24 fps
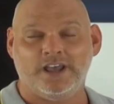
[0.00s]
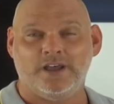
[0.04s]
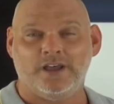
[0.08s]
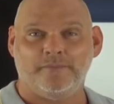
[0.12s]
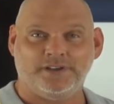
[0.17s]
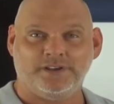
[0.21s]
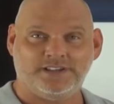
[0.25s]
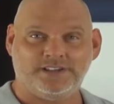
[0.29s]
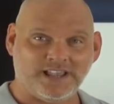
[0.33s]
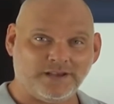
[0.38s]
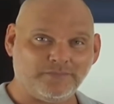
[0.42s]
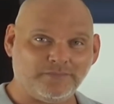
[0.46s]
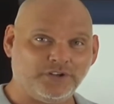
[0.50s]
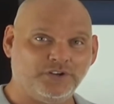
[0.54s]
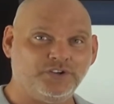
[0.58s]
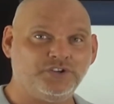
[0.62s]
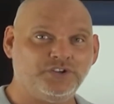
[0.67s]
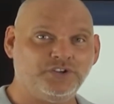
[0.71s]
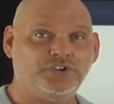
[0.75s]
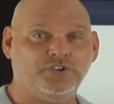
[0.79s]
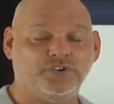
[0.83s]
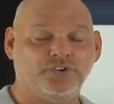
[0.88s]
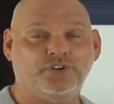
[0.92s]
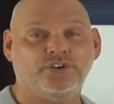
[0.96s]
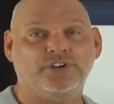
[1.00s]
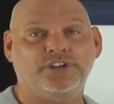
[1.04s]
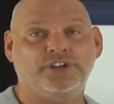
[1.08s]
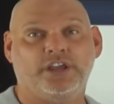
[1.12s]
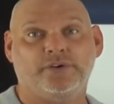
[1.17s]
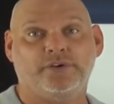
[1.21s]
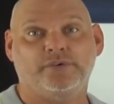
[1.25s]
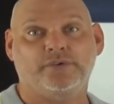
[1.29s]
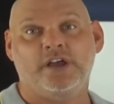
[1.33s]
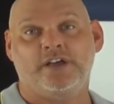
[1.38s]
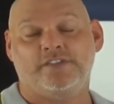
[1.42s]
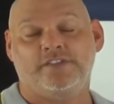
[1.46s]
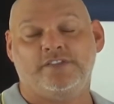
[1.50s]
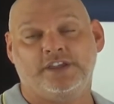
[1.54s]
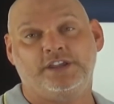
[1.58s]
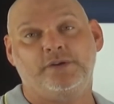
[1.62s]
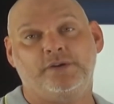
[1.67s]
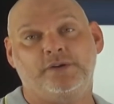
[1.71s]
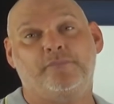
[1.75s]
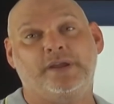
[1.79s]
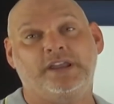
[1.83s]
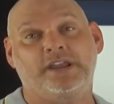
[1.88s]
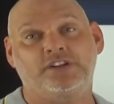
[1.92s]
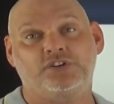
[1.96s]
because I'm going to show you that you're
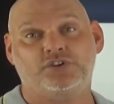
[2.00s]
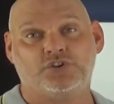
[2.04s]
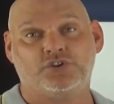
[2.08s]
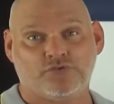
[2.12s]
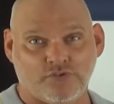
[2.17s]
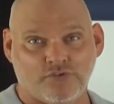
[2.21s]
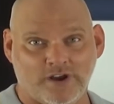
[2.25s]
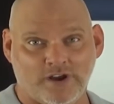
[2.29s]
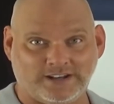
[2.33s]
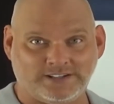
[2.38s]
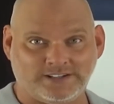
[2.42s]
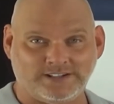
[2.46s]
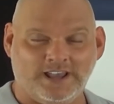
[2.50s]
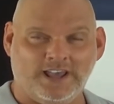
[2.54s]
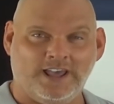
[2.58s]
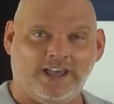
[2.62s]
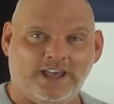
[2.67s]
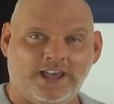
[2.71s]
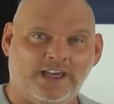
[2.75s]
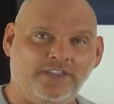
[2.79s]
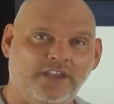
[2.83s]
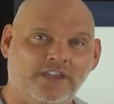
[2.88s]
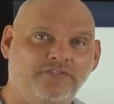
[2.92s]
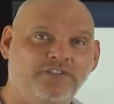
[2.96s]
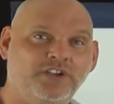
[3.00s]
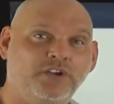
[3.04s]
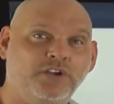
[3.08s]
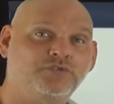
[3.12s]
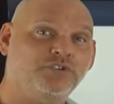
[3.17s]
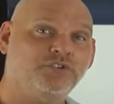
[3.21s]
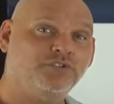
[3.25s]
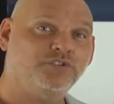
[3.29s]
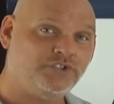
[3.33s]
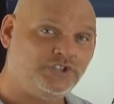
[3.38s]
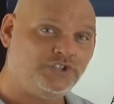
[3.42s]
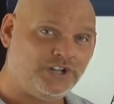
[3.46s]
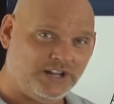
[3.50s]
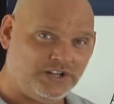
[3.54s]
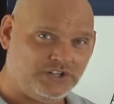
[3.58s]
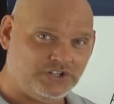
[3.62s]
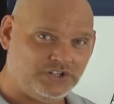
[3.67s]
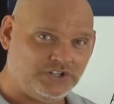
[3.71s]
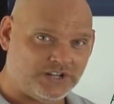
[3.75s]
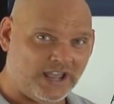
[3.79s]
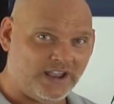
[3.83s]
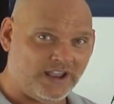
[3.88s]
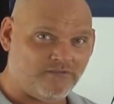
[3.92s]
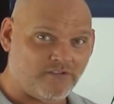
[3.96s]
being tricked, and that if you don't change
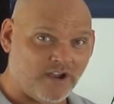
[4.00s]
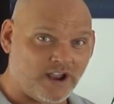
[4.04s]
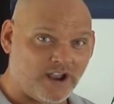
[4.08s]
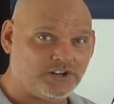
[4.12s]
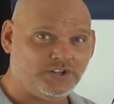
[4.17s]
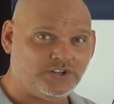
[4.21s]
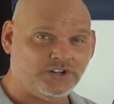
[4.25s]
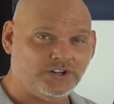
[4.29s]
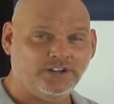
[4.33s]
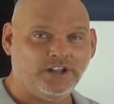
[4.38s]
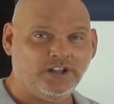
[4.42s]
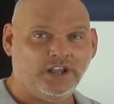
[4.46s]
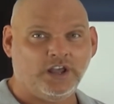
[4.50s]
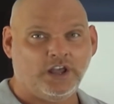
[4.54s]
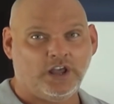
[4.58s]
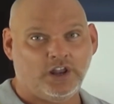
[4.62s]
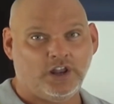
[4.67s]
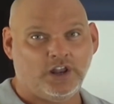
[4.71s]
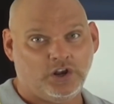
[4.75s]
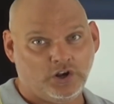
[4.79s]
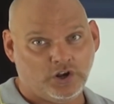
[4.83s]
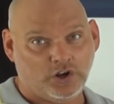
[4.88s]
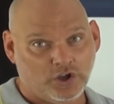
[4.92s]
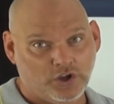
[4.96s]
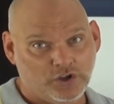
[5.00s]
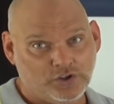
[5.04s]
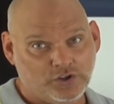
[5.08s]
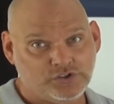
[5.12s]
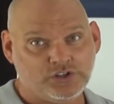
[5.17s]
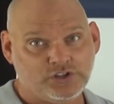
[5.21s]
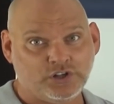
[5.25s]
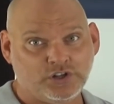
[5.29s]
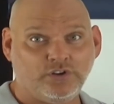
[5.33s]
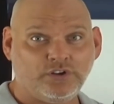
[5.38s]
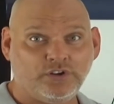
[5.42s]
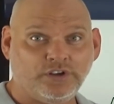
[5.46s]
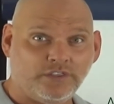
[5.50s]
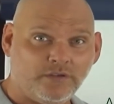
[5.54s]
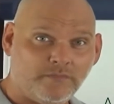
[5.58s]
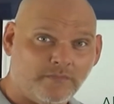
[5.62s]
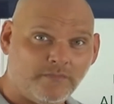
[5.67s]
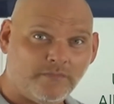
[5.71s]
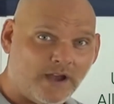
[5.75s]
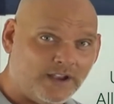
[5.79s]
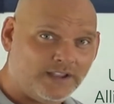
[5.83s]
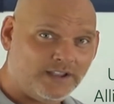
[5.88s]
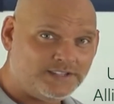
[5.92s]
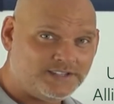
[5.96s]
direction and learn to look at the
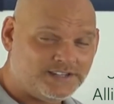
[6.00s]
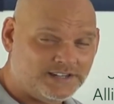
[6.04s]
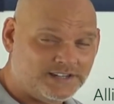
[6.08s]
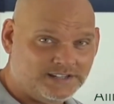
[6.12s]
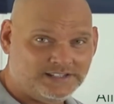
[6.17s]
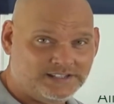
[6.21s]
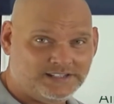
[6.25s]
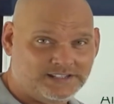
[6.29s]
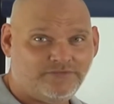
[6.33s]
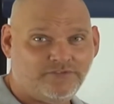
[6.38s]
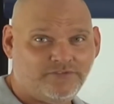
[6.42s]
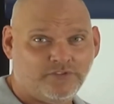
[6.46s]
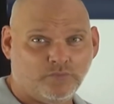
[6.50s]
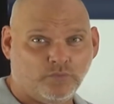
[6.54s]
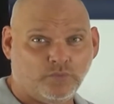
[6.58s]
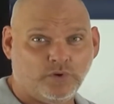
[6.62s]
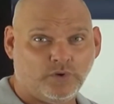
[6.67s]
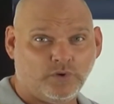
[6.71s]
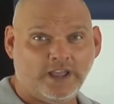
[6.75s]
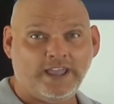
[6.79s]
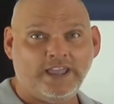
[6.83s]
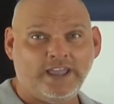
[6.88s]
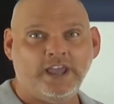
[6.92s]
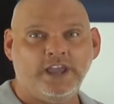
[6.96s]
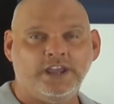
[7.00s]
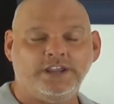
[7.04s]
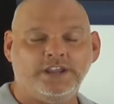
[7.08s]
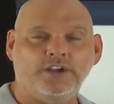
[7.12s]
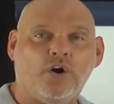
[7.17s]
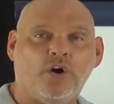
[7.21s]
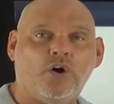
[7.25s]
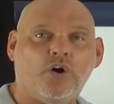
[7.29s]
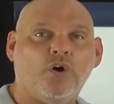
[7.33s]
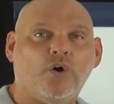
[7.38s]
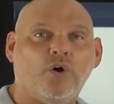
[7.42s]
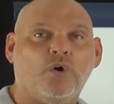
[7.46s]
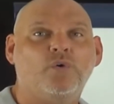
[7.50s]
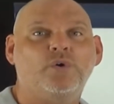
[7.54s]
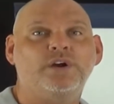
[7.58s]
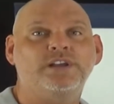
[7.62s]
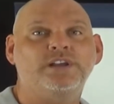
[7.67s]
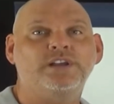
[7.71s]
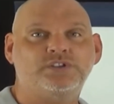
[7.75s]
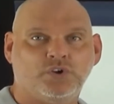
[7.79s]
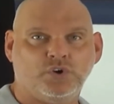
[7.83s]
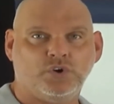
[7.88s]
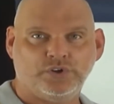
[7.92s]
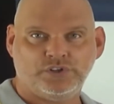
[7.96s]
markets in a different way, you're
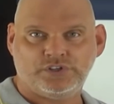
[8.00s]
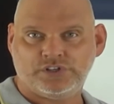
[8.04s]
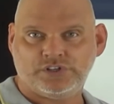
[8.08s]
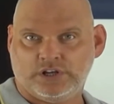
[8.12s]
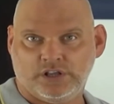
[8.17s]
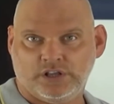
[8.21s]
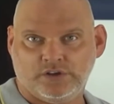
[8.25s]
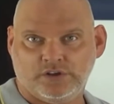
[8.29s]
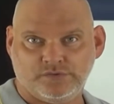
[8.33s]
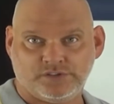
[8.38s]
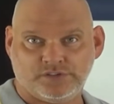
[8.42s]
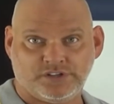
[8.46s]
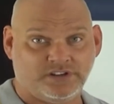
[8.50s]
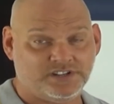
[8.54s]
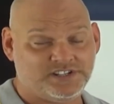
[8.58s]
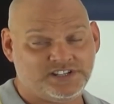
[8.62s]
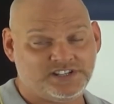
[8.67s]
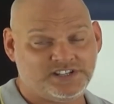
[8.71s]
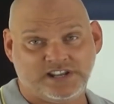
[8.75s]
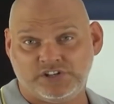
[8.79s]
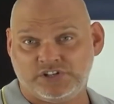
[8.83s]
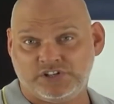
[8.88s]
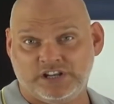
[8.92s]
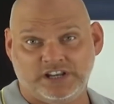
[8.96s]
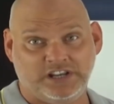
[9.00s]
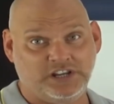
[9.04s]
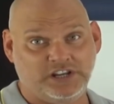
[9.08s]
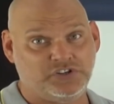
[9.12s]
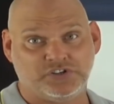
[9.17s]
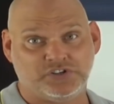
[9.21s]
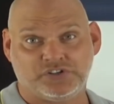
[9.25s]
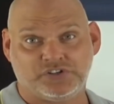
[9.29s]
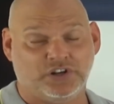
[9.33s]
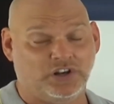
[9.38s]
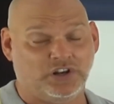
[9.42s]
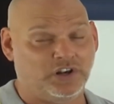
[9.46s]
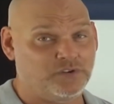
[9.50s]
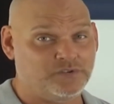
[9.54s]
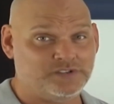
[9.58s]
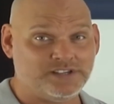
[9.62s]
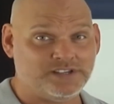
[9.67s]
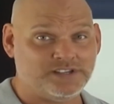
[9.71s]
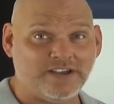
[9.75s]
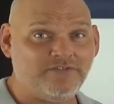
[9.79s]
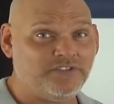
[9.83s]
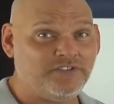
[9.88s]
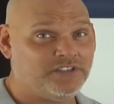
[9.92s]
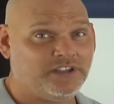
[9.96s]
always going to lose, and essentially you're just going to lose
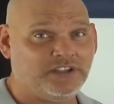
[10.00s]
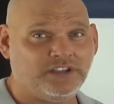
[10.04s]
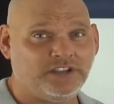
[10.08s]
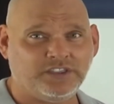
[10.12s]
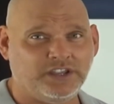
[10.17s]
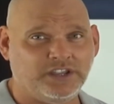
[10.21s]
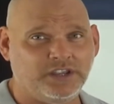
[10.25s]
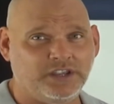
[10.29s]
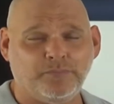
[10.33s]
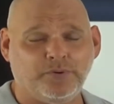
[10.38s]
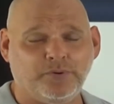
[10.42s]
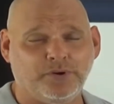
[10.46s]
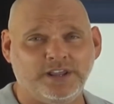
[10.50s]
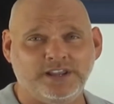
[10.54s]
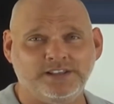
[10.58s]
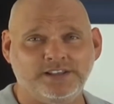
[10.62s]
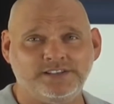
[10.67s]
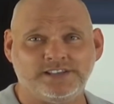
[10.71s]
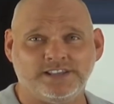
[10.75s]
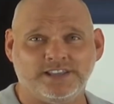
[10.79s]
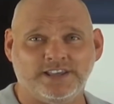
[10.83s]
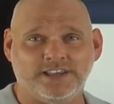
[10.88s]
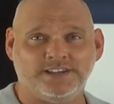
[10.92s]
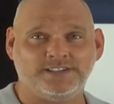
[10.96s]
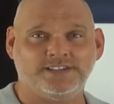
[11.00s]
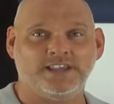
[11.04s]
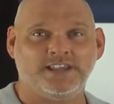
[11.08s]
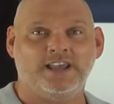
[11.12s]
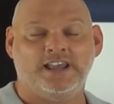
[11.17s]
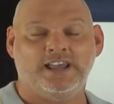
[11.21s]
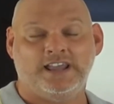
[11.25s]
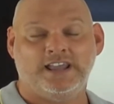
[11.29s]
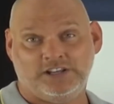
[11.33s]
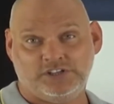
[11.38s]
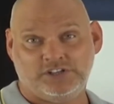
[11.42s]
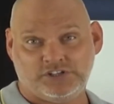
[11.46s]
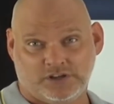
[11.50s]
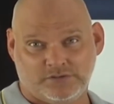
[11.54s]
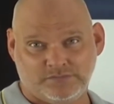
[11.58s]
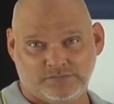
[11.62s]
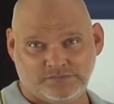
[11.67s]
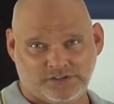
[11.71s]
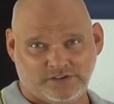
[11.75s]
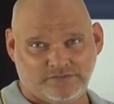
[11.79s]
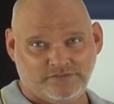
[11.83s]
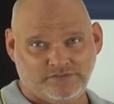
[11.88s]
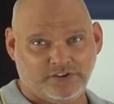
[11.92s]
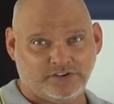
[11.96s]
everything that you put into this in terms
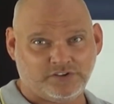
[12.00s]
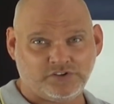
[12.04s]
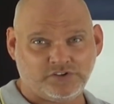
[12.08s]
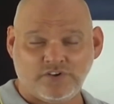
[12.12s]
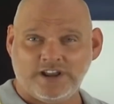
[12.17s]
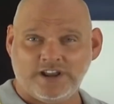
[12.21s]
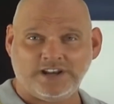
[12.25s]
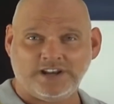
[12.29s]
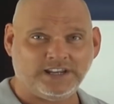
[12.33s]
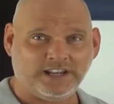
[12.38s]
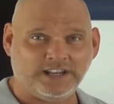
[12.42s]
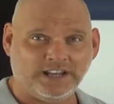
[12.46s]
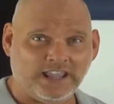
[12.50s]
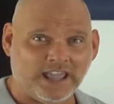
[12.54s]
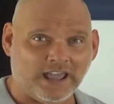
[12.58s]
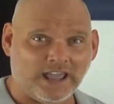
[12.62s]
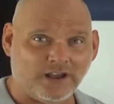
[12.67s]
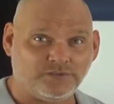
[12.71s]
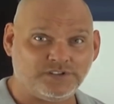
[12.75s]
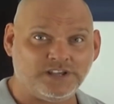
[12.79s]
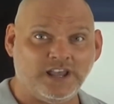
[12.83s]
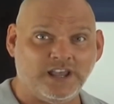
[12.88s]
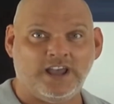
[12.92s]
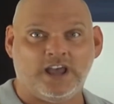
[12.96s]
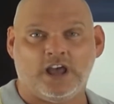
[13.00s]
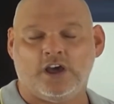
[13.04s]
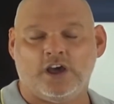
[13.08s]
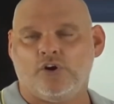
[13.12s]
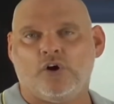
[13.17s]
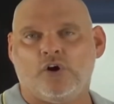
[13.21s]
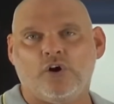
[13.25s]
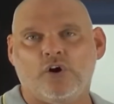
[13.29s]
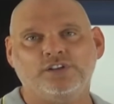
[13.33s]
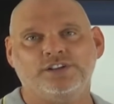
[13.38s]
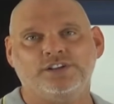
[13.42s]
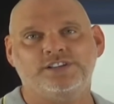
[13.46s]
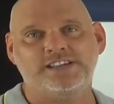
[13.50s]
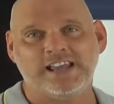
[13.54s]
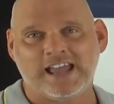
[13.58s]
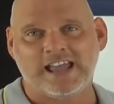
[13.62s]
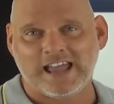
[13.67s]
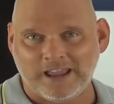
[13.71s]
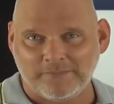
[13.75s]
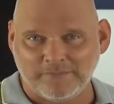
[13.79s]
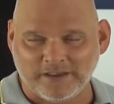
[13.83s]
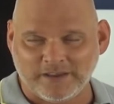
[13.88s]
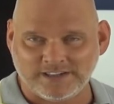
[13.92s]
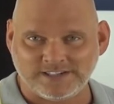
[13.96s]
of your trading accounts and all the
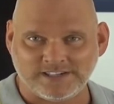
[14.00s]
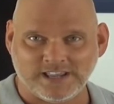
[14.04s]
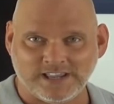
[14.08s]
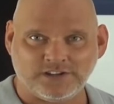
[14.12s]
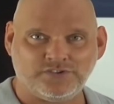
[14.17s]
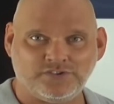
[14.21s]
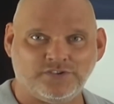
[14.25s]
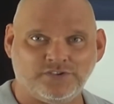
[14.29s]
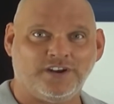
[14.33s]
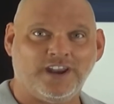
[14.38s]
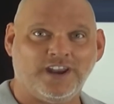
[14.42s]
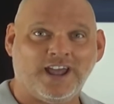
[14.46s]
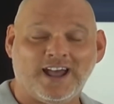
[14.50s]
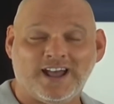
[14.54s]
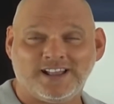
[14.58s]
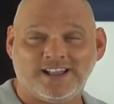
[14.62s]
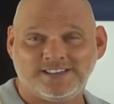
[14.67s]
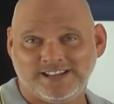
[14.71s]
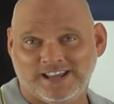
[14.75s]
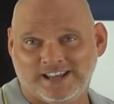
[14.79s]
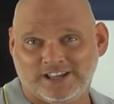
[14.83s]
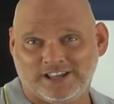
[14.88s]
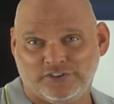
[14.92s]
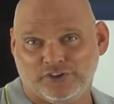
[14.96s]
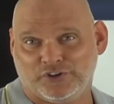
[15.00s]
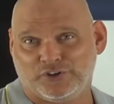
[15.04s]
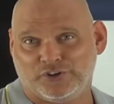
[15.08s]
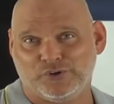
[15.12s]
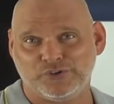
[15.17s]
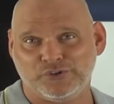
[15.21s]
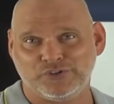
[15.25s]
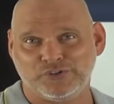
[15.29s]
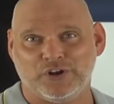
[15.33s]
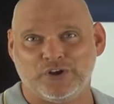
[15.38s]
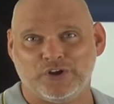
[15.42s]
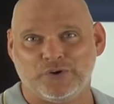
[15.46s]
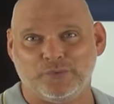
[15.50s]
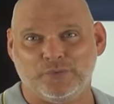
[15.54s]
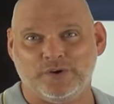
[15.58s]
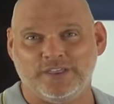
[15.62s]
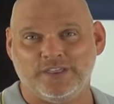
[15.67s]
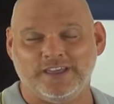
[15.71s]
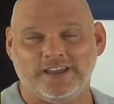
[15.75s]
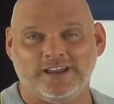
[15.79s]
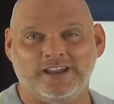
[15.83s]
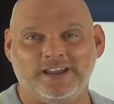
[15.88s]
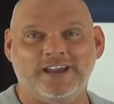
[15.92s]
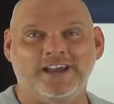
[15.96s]
time, etc., and heartache that goes along with
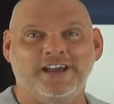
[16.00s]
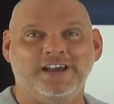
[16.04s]
it.